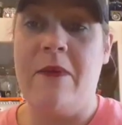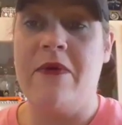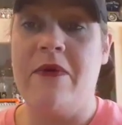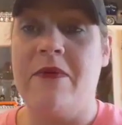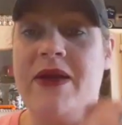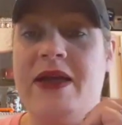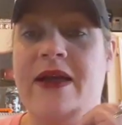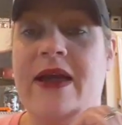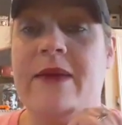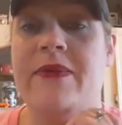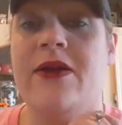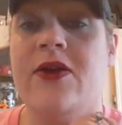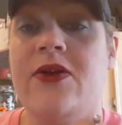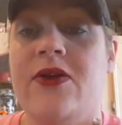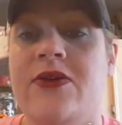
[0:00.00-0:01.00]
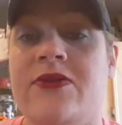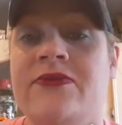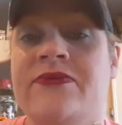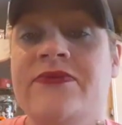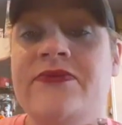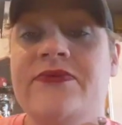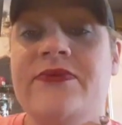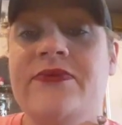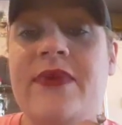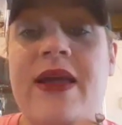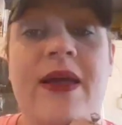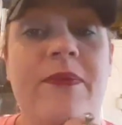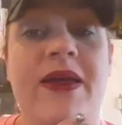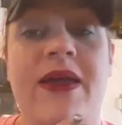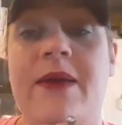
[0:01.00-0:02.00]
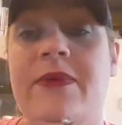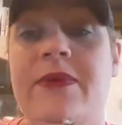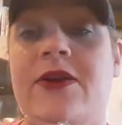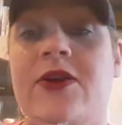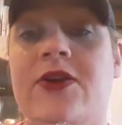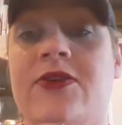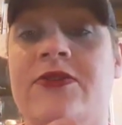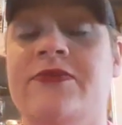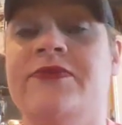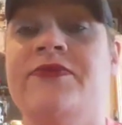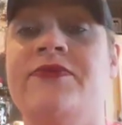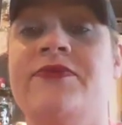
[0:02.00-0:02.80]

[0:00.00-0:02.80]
I'm gonna be a happy girl. Happy, happy girl.